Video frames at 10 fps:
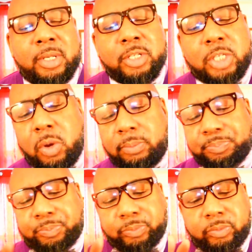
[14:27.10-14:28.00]
So
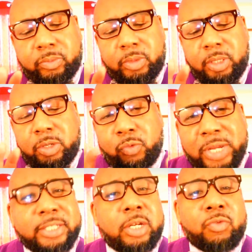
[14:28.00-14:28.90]
the
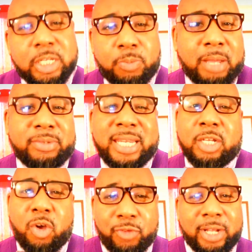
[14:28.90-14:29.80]
reason the Rust Belt
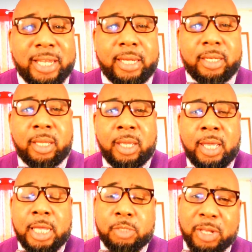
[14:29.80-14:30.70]
didn't go for Clinton
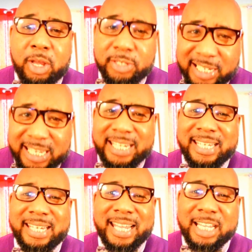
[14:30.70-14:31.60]
is because
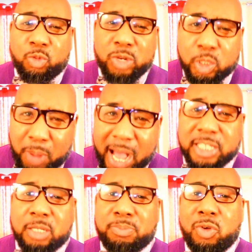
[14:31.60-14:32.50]
Clinton is
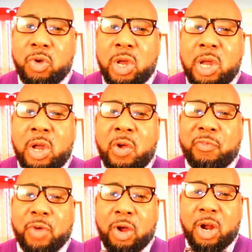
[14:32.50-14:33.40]
responsible
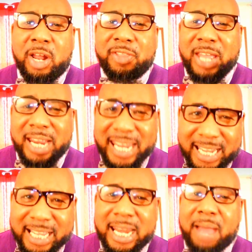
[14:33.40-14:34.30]
for their
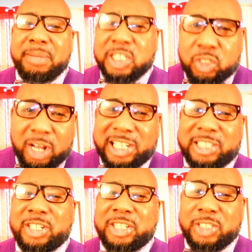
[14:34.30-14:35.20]
economic
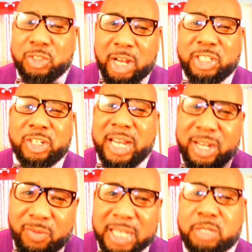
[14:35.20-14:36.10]
structure
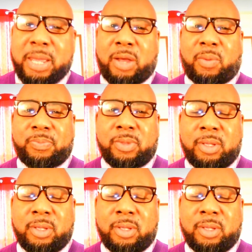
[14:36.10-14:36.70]
in the Rust Belt.